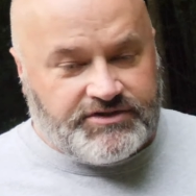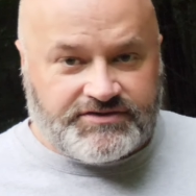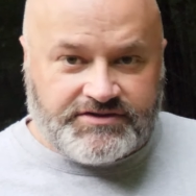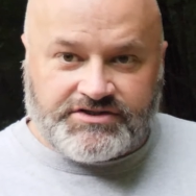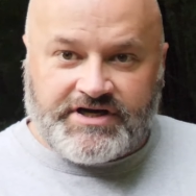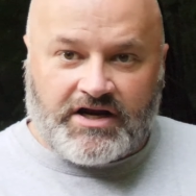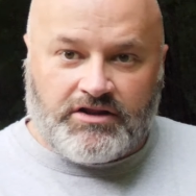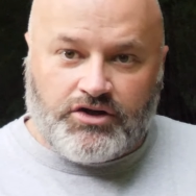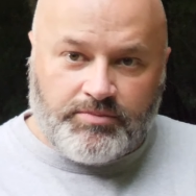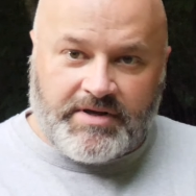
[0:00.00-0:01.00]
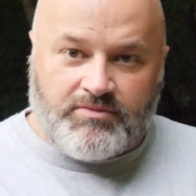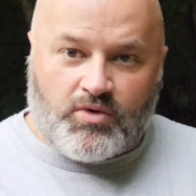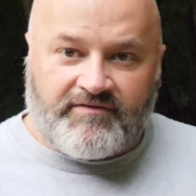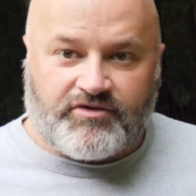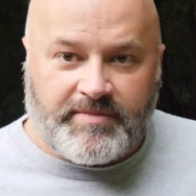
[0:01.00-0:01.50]
just to share a little bit
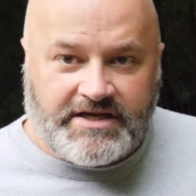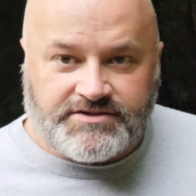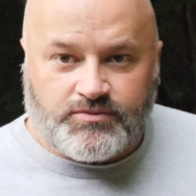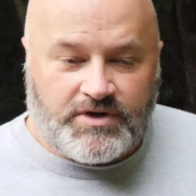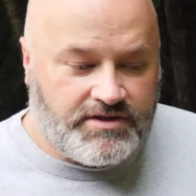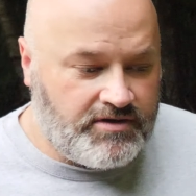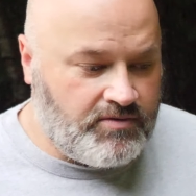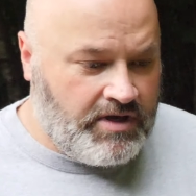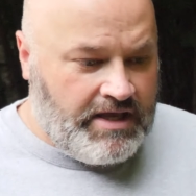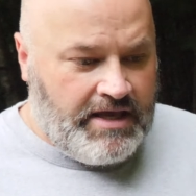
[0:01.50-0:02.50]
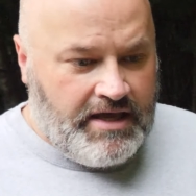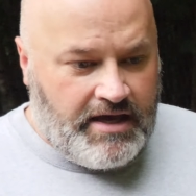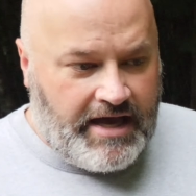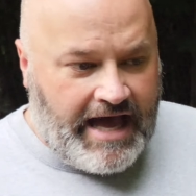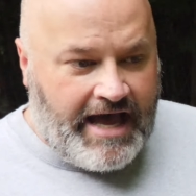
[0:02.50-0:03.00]
more information with you.
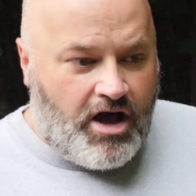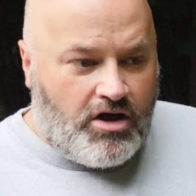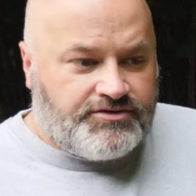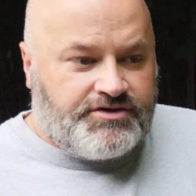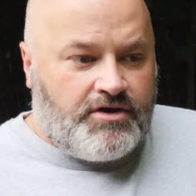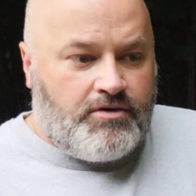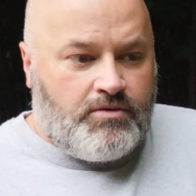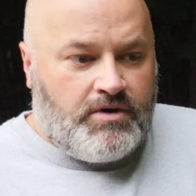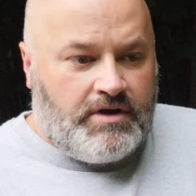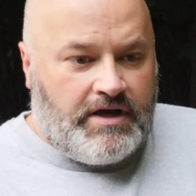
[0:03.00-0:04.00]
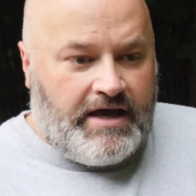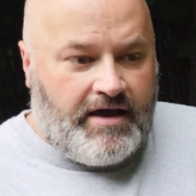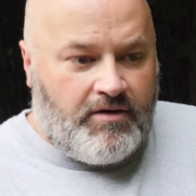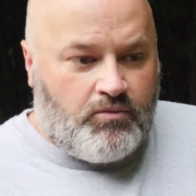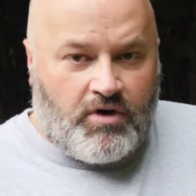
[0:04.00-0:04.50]
I also
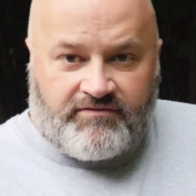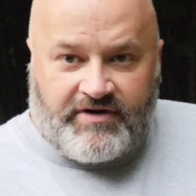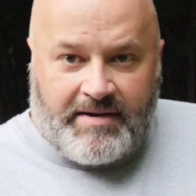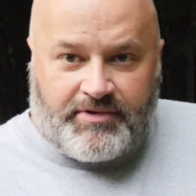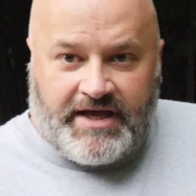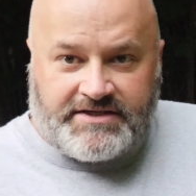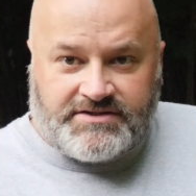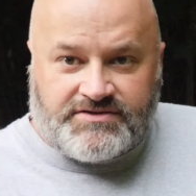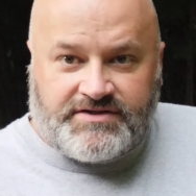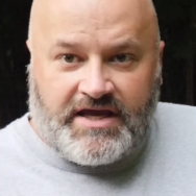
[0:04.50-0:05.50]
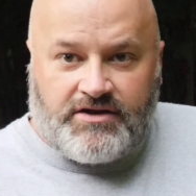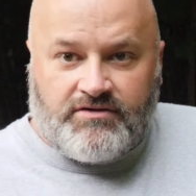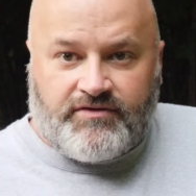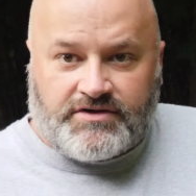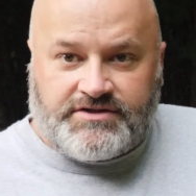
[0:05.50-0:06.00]
work for Appalachian State
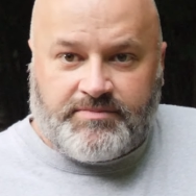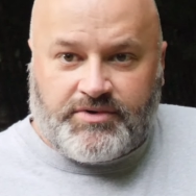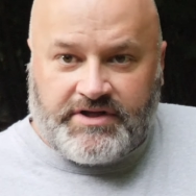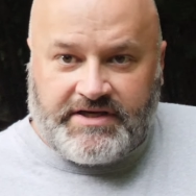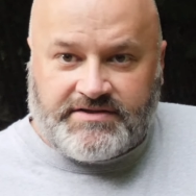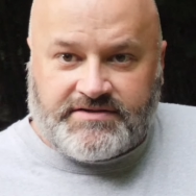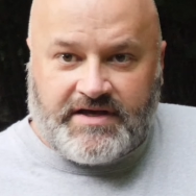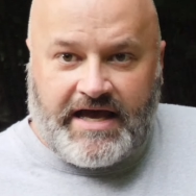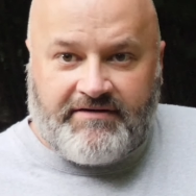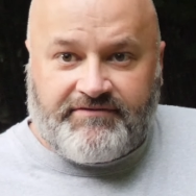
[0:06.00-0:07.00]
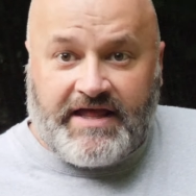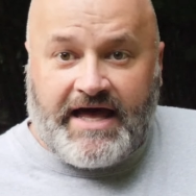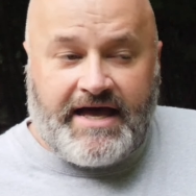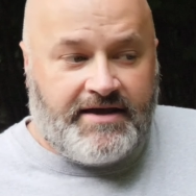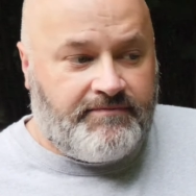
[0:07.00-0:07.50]
University Police. I
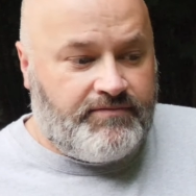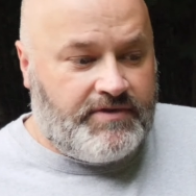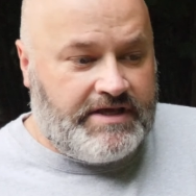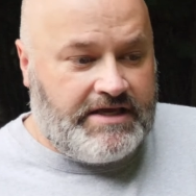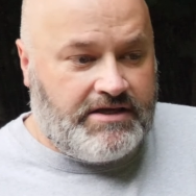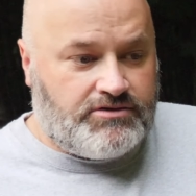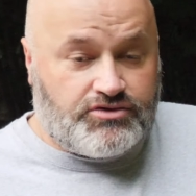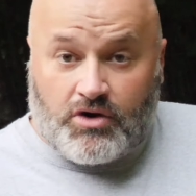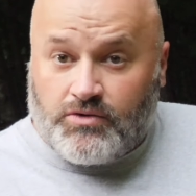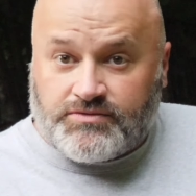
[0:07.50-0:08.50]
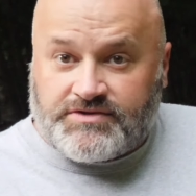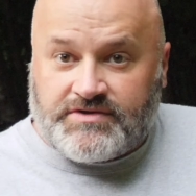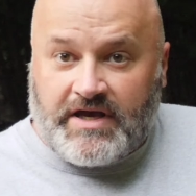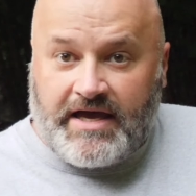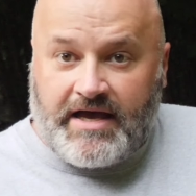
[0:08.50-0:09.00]
fly the
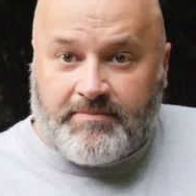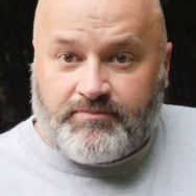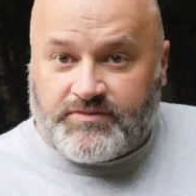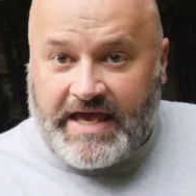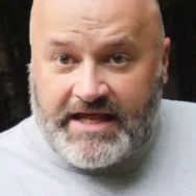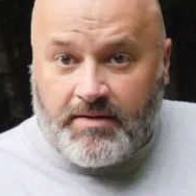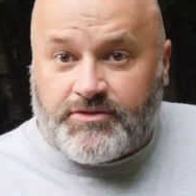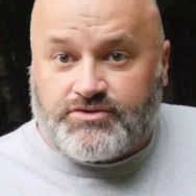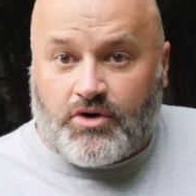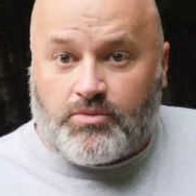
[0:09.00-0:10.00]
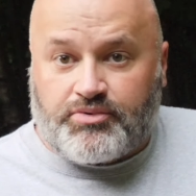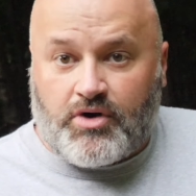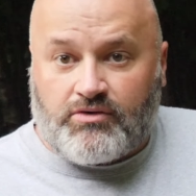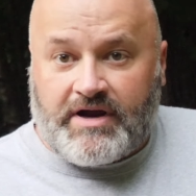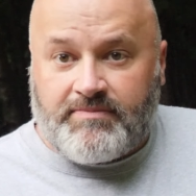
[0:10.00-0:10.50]
drones. I head up the drone
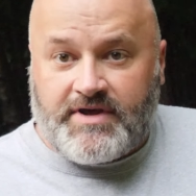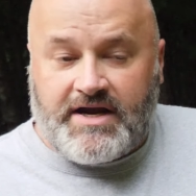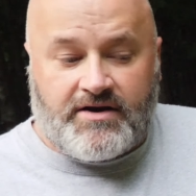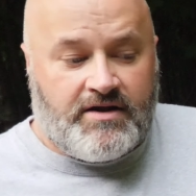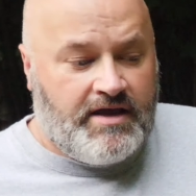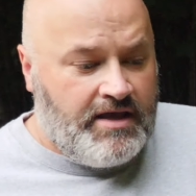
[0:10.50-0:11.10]
program there